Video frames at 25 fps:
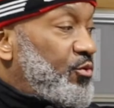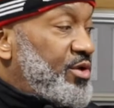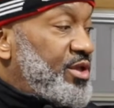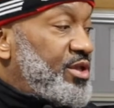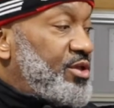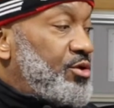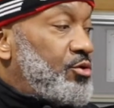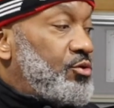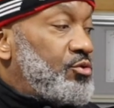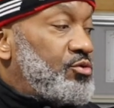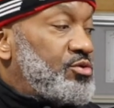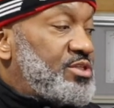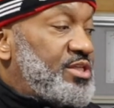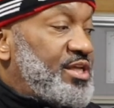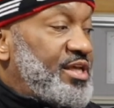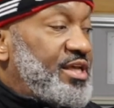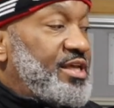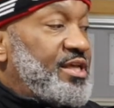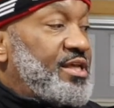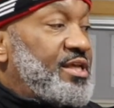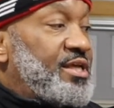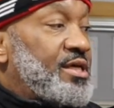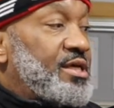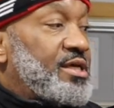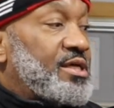we use
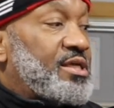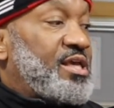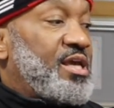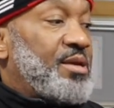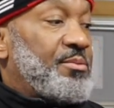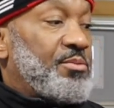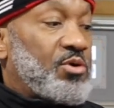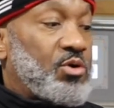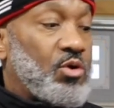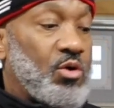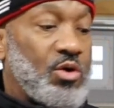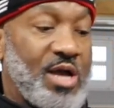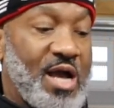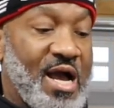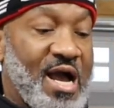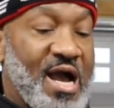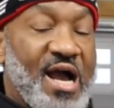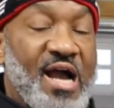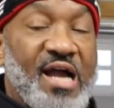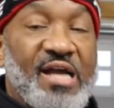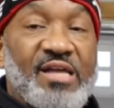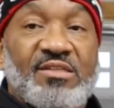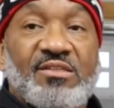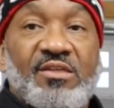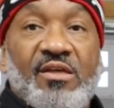the chemical
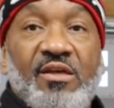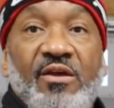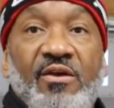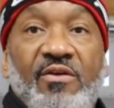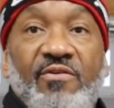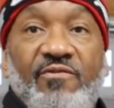guys,